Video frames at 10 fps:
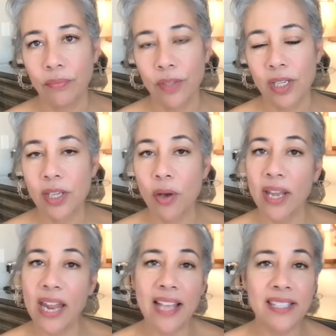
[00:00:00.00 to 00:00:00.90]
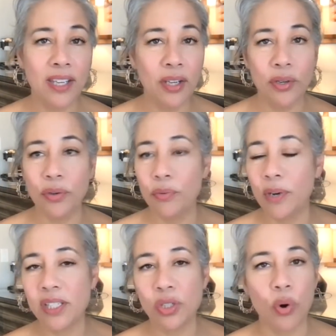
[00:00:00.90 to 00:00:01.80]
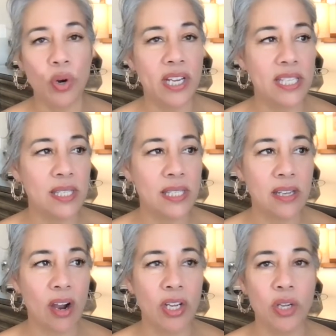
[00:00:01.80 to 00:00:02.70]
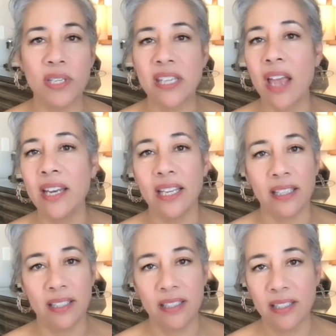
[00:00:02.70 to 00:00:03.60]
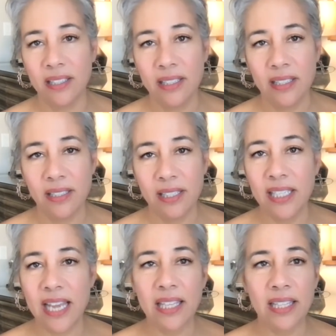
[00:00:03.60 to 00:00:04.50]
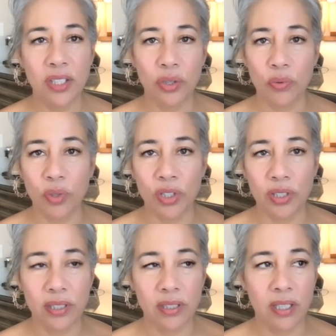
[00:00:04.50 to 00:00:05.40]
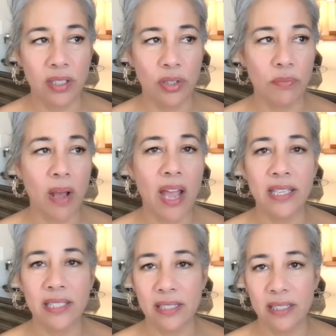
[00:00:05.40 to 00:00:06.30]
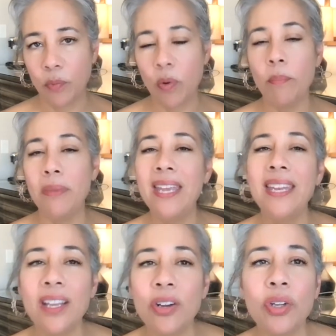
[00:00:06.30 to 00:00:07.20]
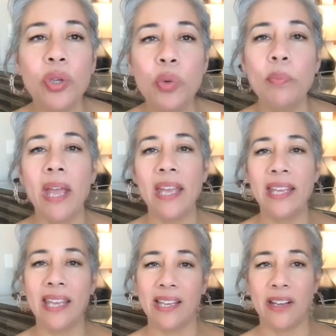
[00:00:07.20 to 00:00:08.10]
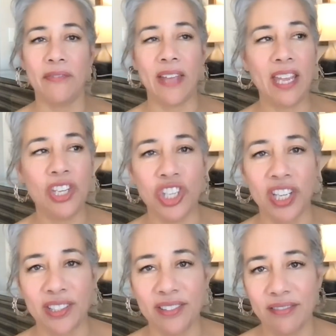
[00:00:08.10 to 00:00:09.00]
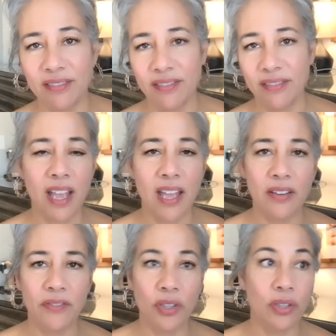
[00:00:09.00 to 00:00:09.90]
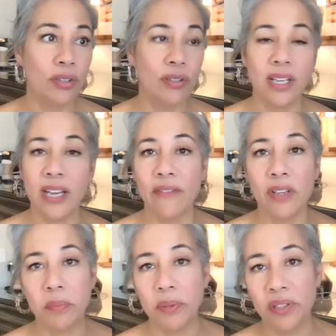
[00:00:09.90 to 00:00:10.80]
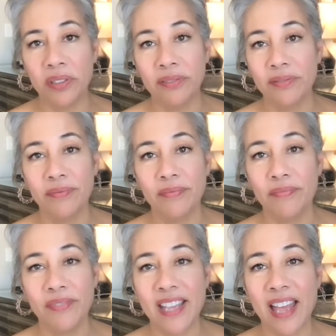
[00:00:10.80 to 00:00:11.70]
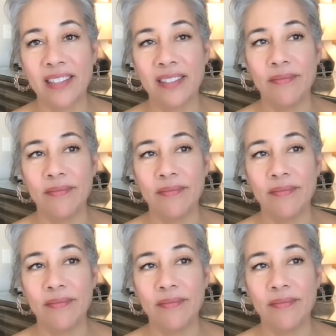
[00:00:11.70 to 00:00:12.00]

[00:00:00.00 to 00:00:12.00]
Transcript: so i'd ask you what stories are you assigning to death in your world in your mind what meaning are you making of aging and of your inevitable death